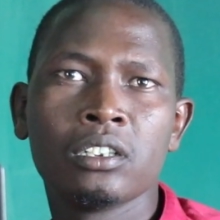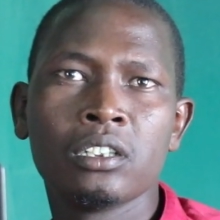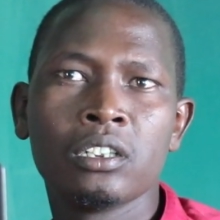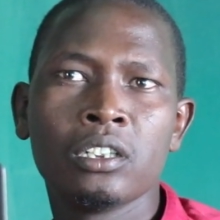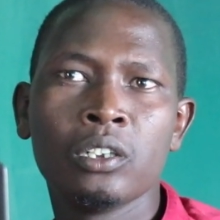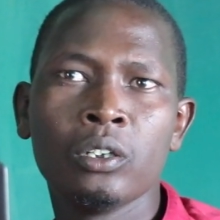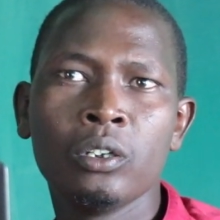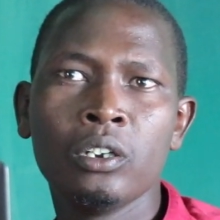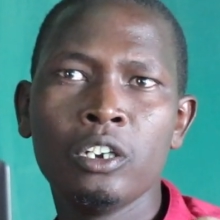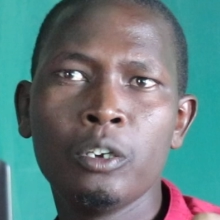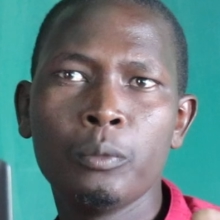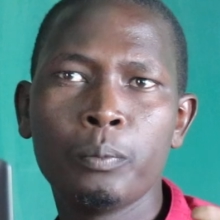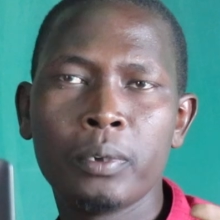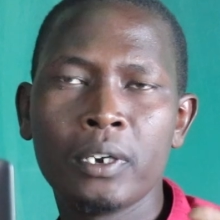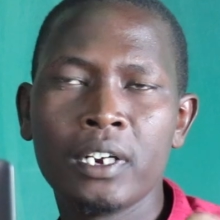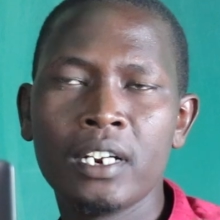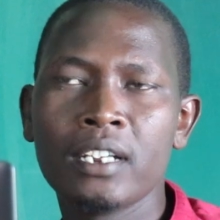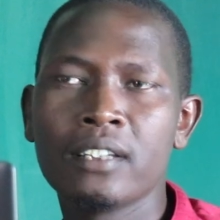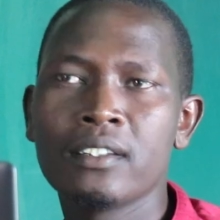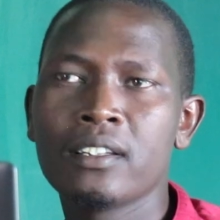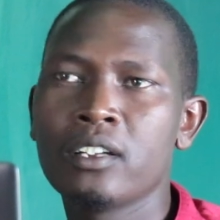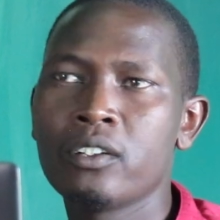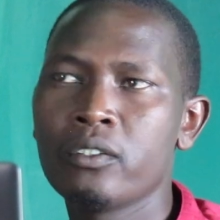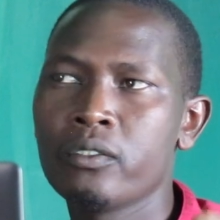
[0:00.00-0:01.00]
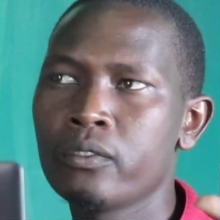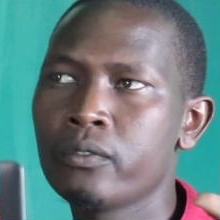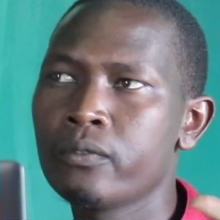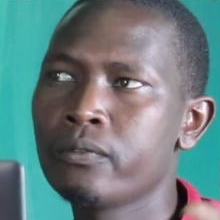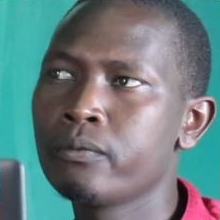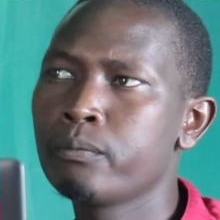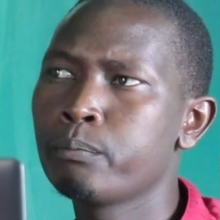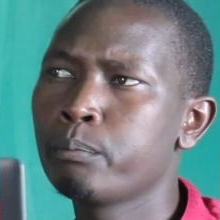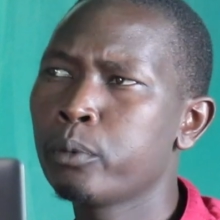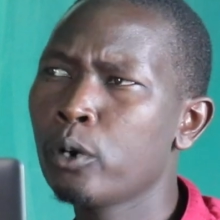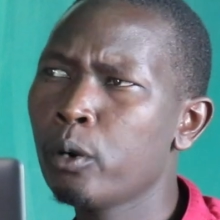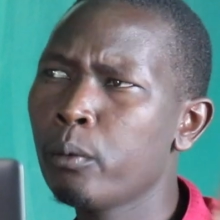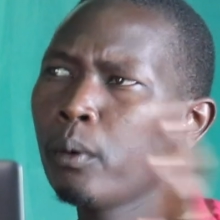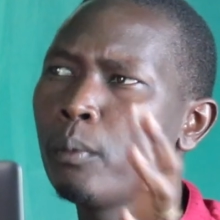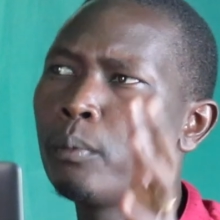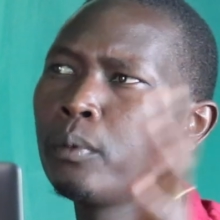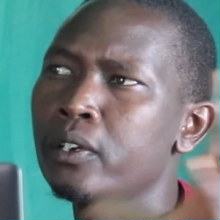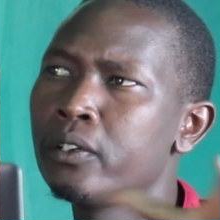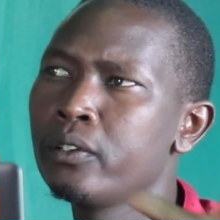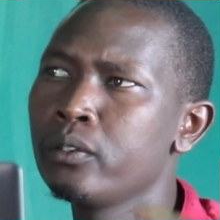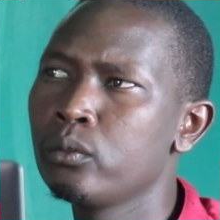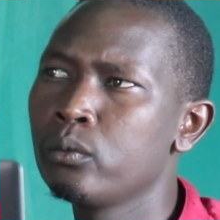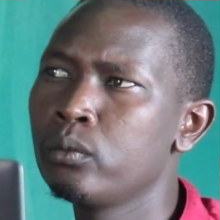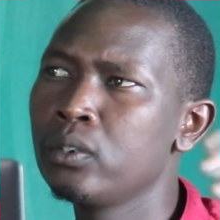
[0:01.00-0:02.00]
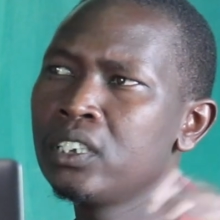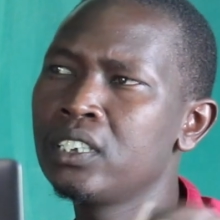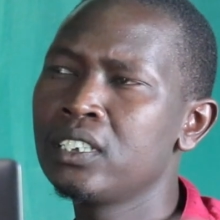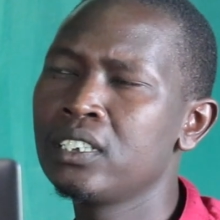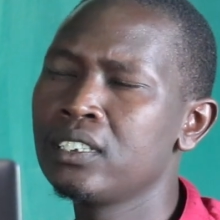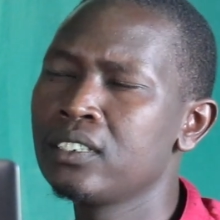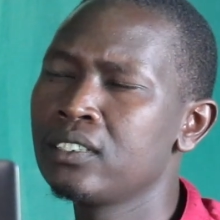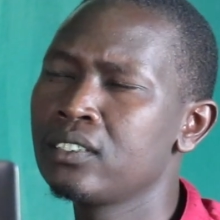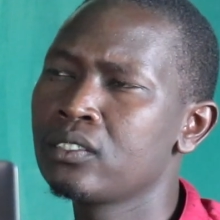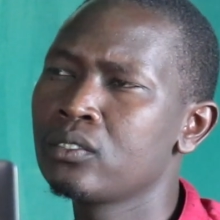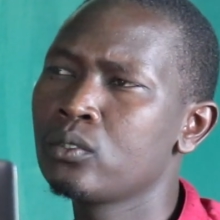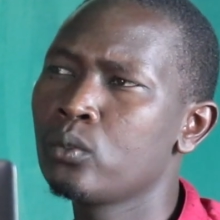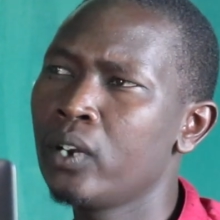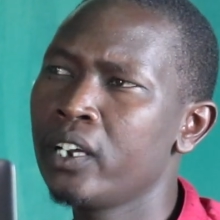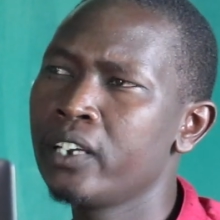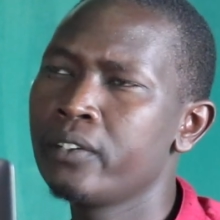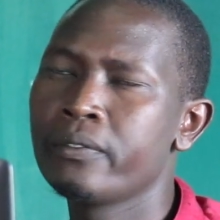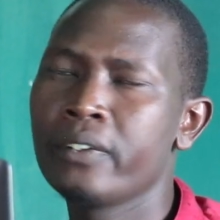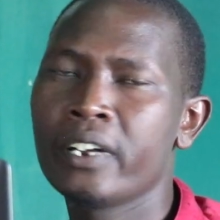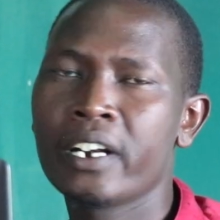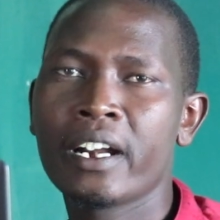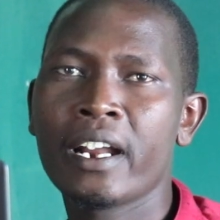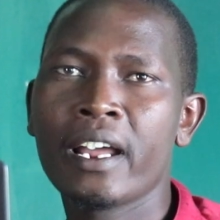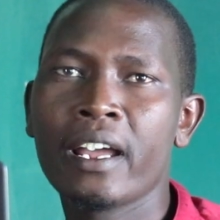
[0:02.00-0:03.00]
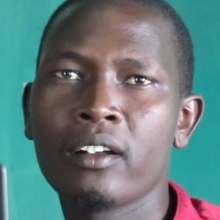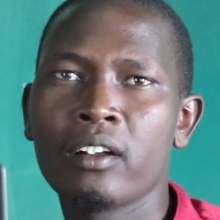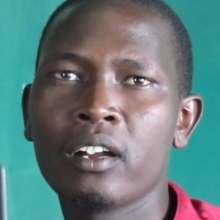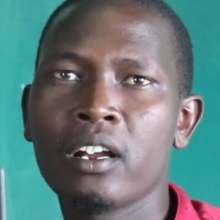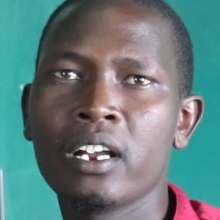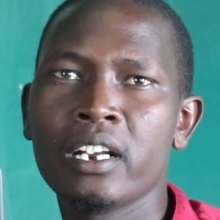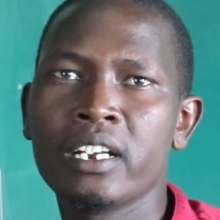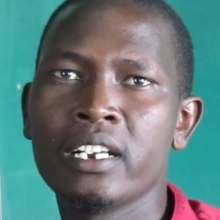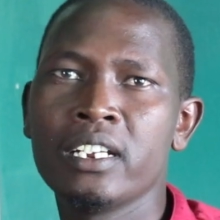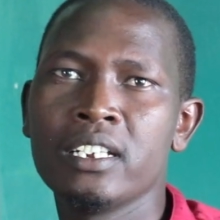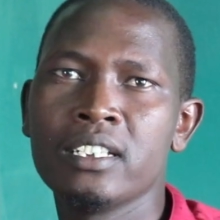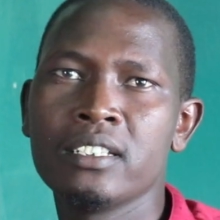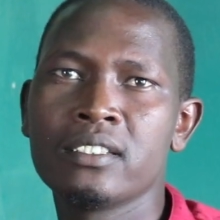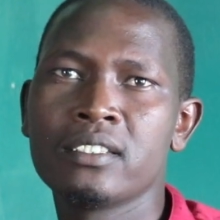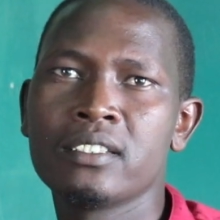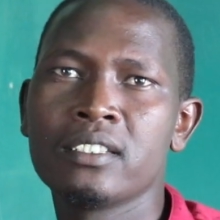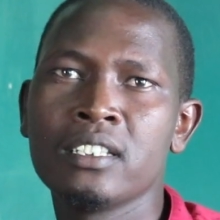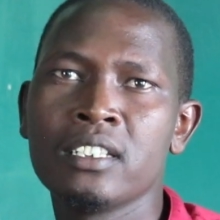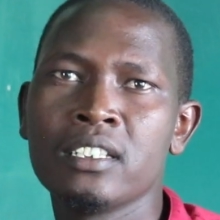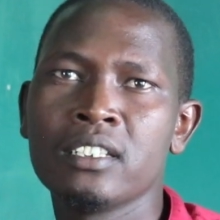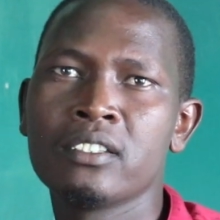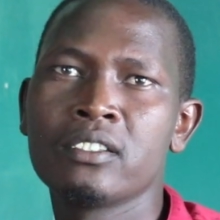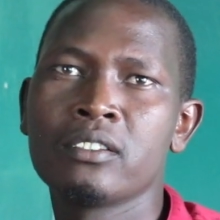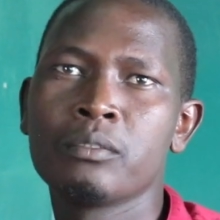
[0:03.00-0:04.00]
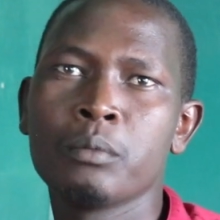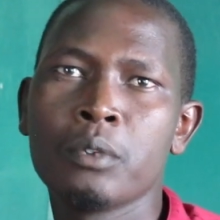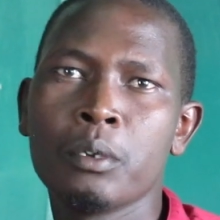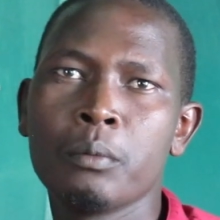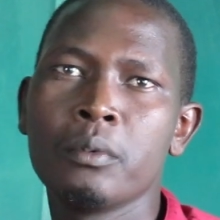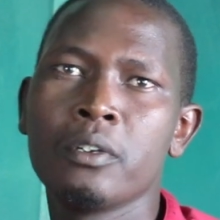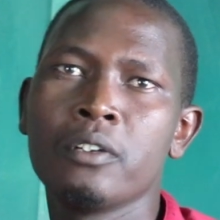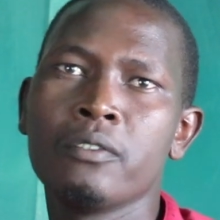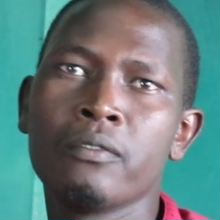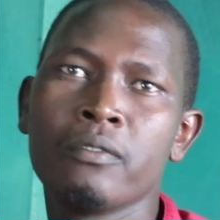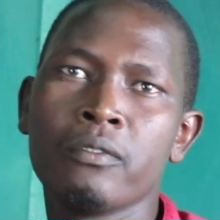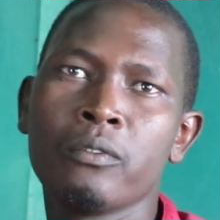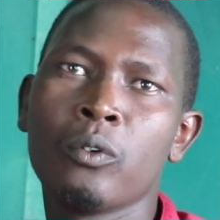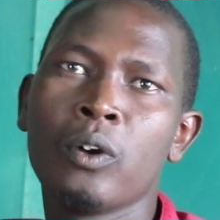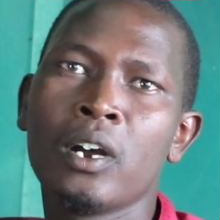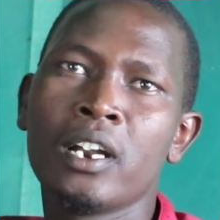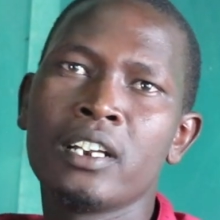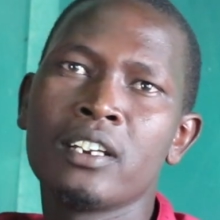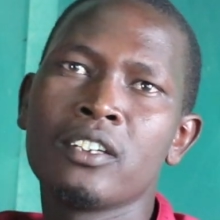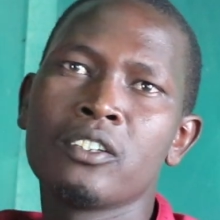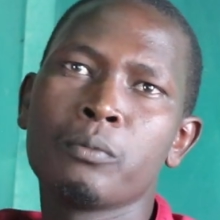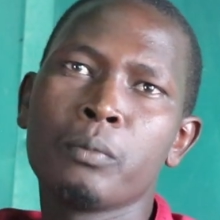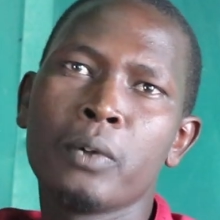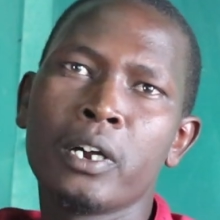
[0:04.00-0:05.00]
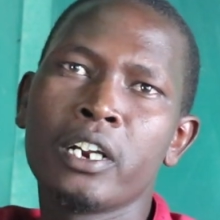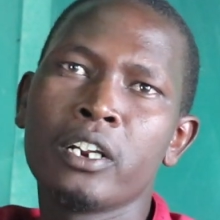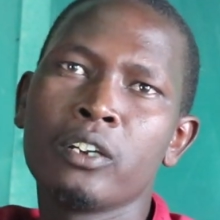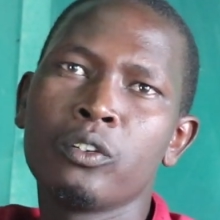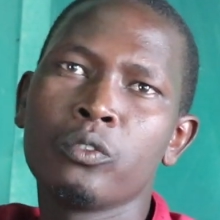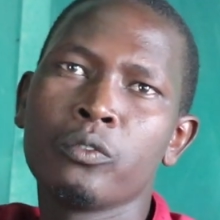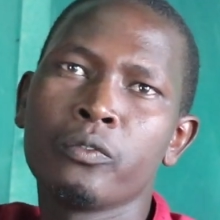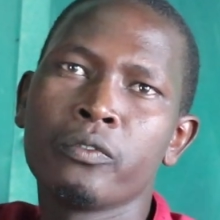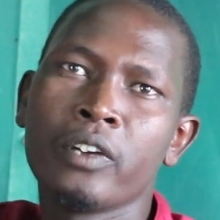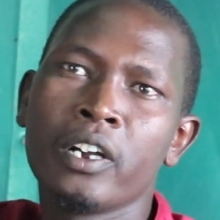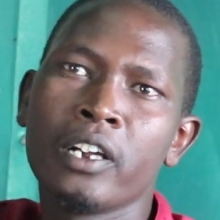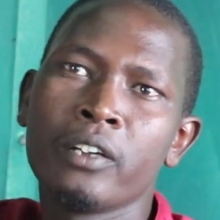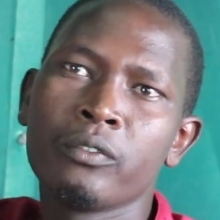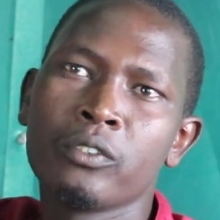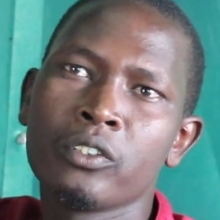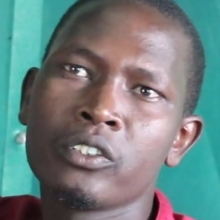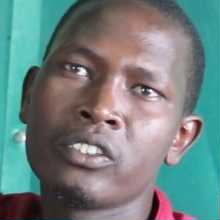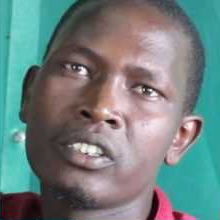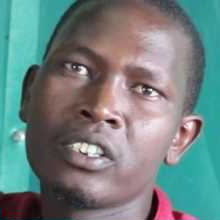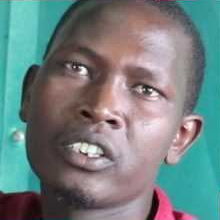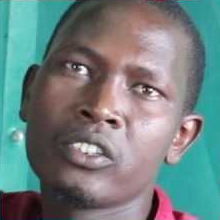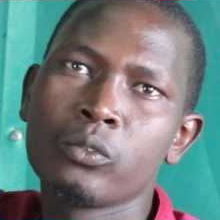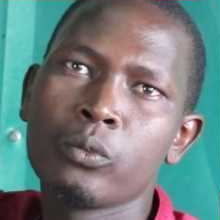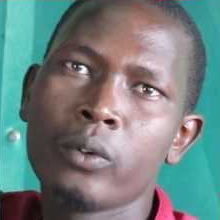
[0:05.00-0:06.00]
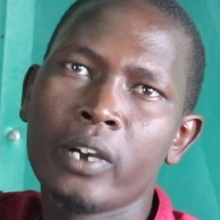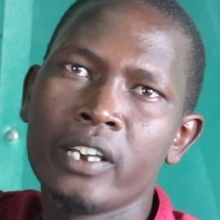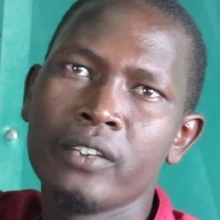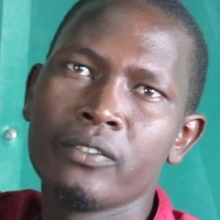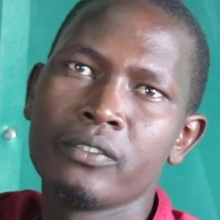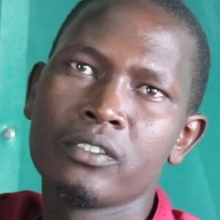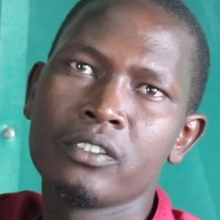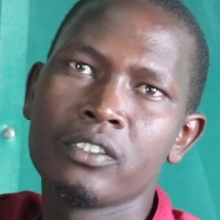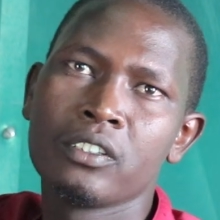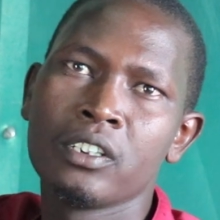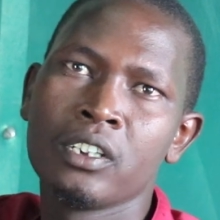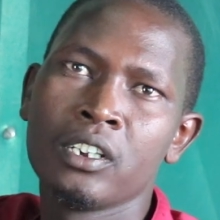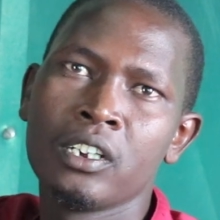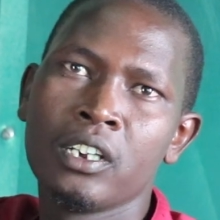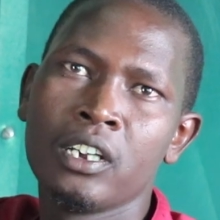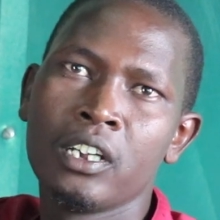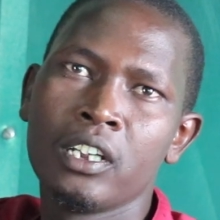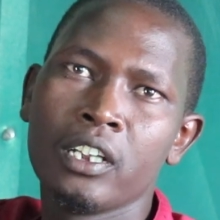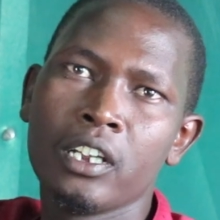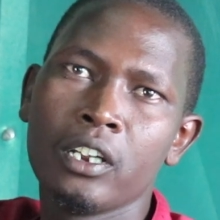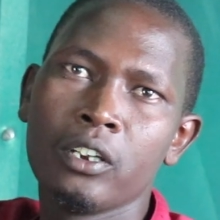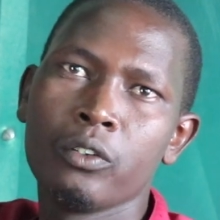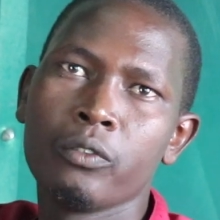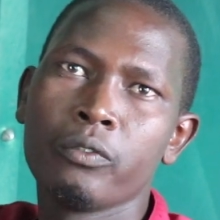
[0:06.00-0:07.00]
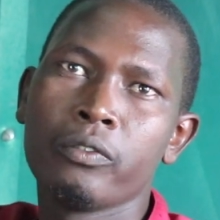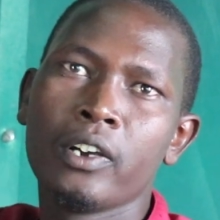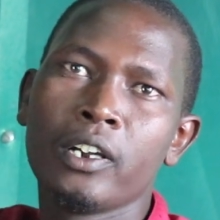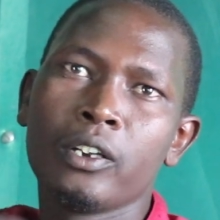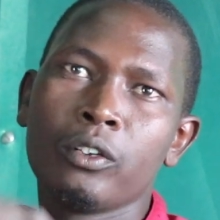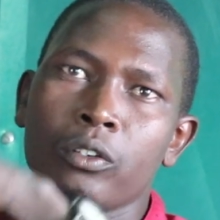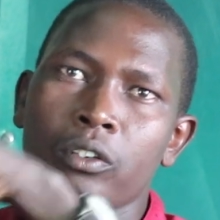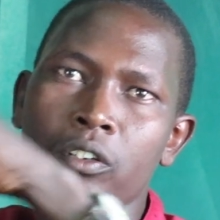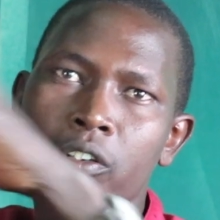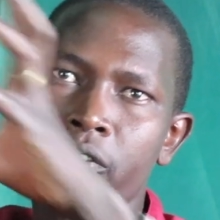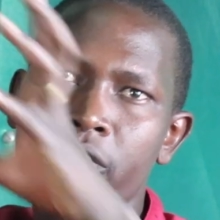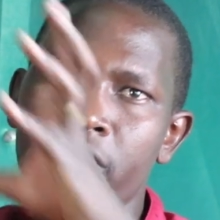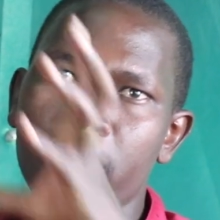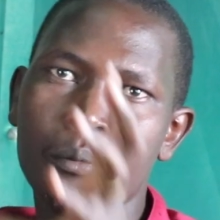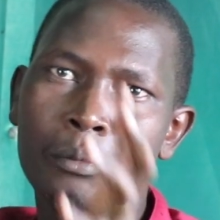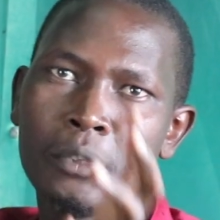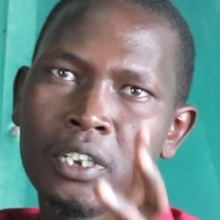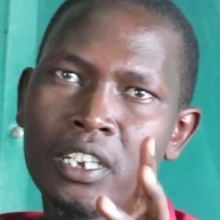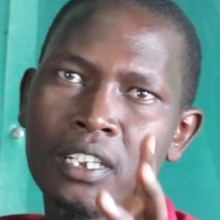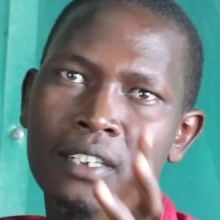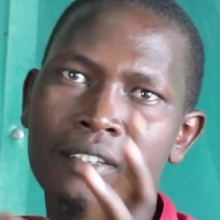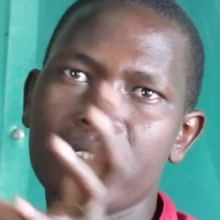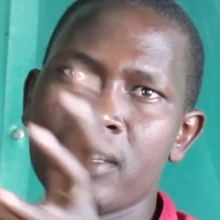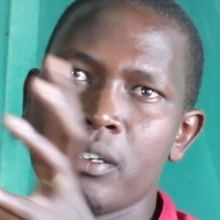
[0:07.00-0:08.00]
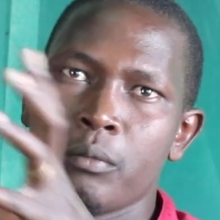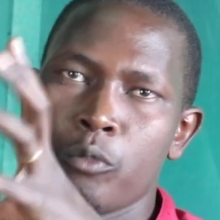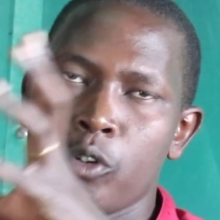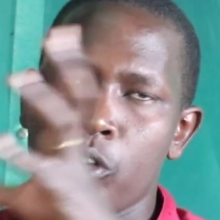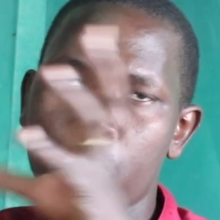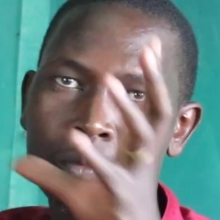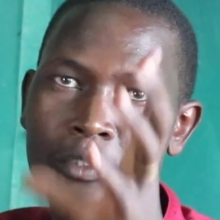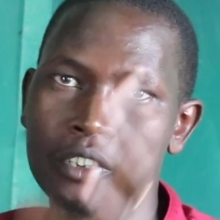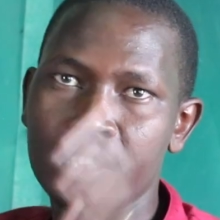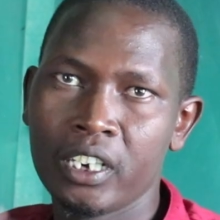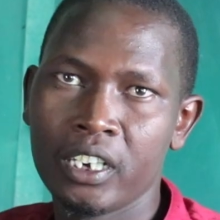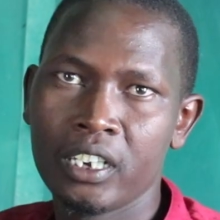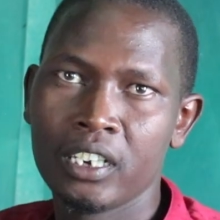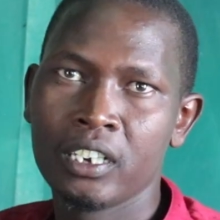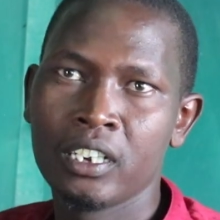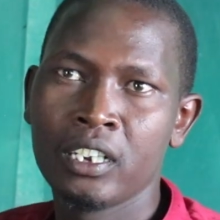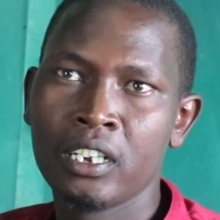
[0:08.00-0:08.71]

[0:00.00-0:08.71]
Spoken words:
The only place that probably, which is quite very rare nowadays, is maybe if one is married to 5 or 6 wives, then you find all of them in the same homestead.